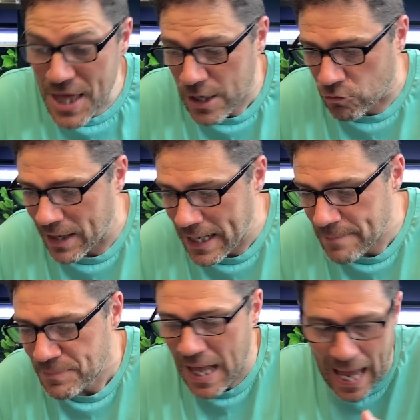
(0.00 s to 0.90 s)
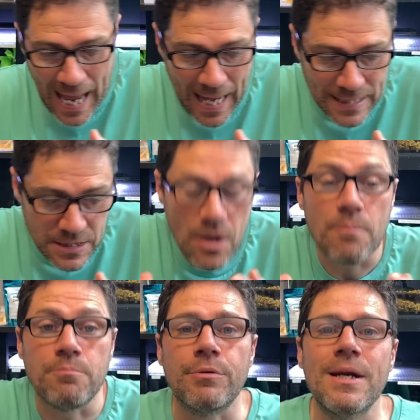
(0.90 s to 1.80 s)
they're great at
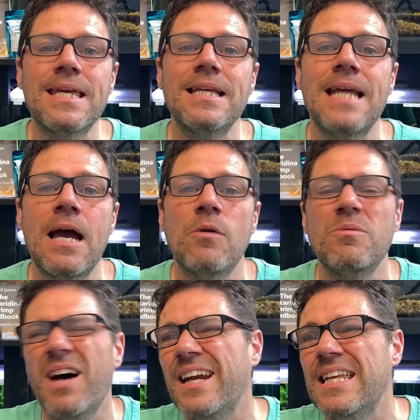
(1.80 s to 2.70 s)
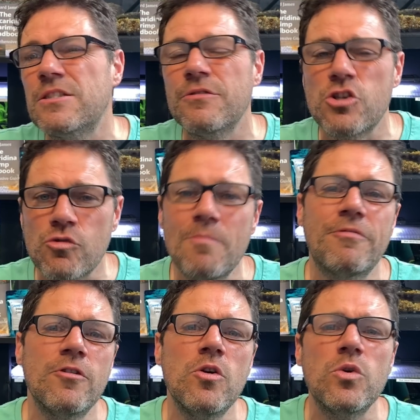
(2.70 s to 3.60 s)
breaking down uneaten shrimp
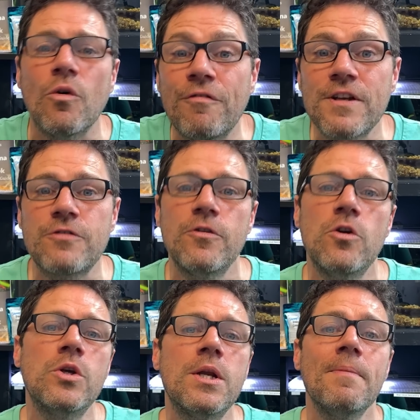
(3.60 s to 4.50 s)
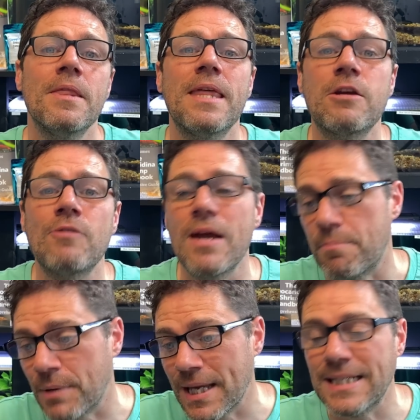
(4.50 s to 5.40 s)
food or fish food. They're great at
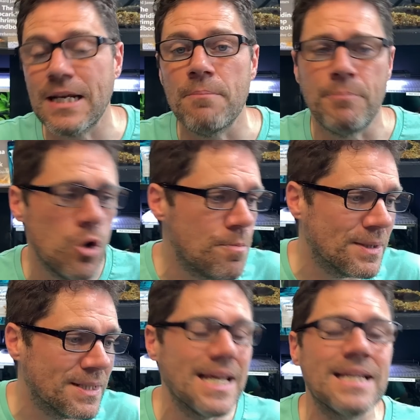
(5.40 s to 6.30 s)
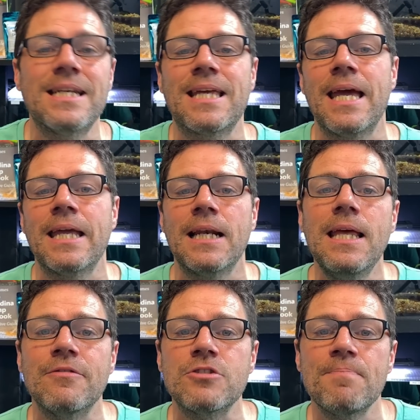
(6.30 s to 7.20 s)
breaking down poop and dead and decaying
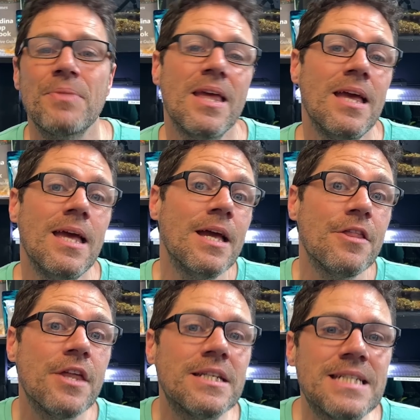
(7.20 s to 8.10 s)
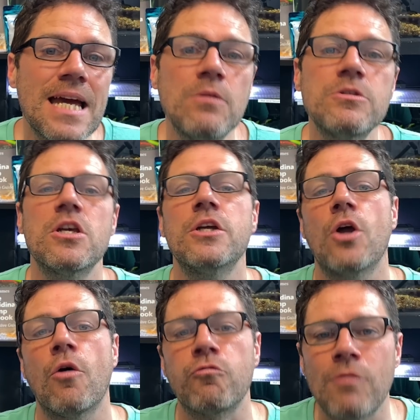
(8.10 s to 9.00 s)
leaves. The downside
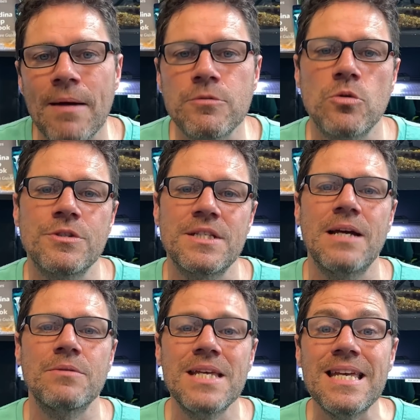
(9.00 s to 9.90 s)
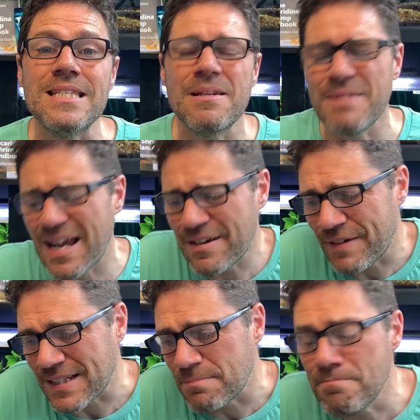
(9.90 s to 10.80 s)
of ram swan snails is, and in
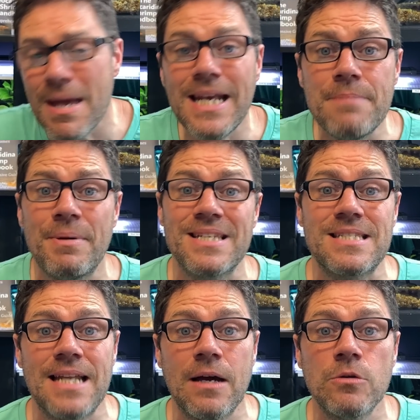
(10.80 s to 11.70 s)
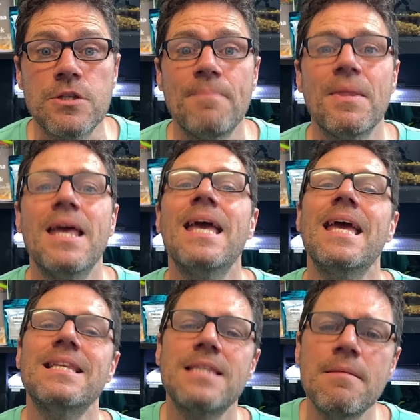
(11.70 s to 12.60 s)
fact many pest snails,
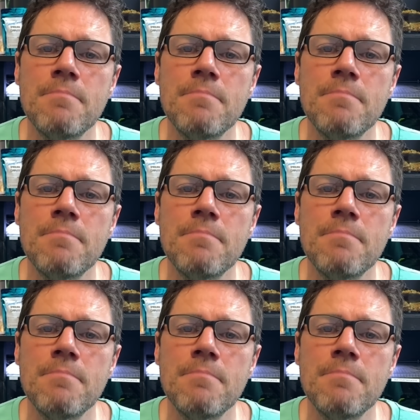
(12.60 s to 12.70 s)
is they